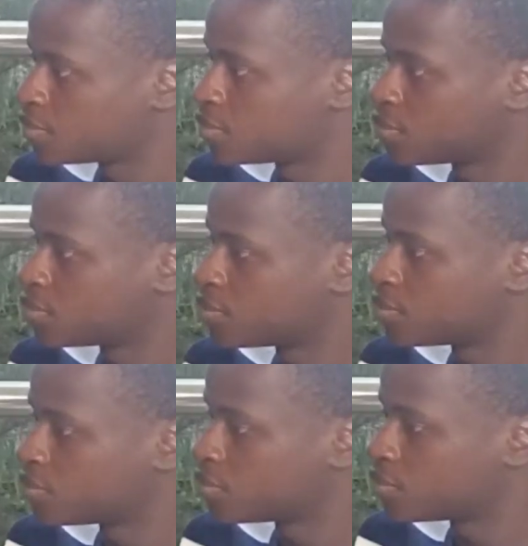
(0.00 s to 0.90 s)

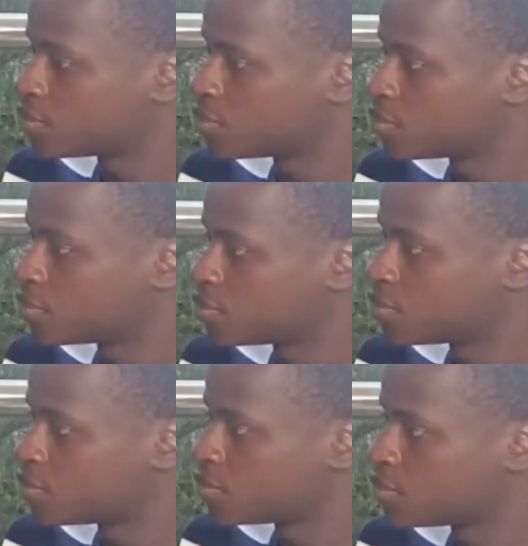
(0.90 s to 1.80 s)

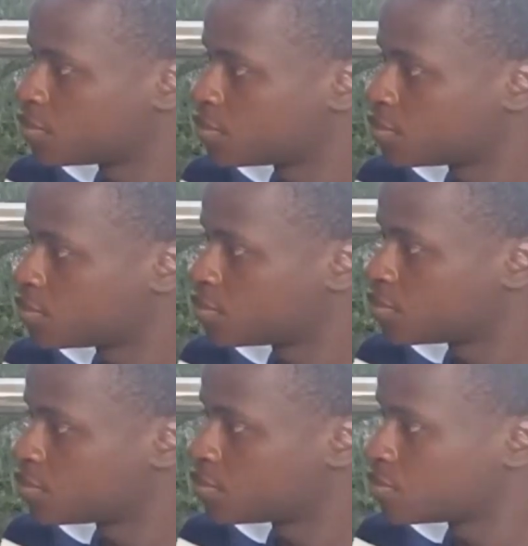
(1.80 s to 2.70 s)

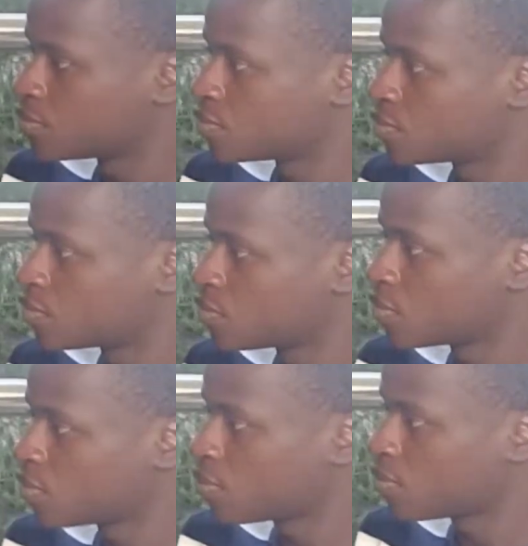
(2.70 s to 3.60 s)

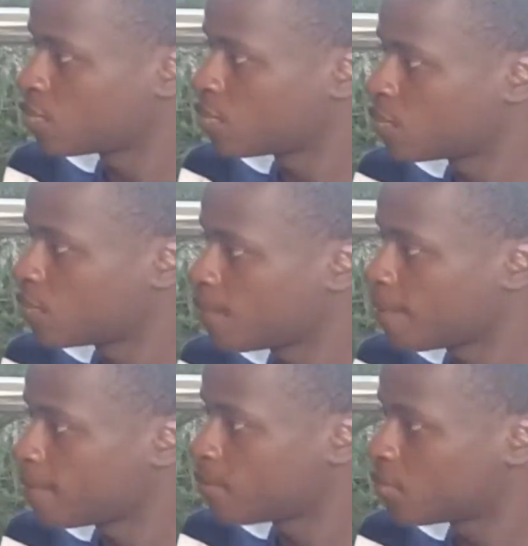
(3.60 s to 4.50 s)

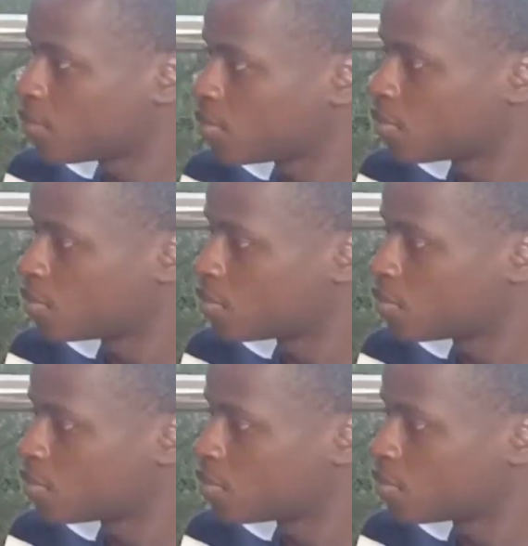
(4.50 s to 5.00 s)
[no speech]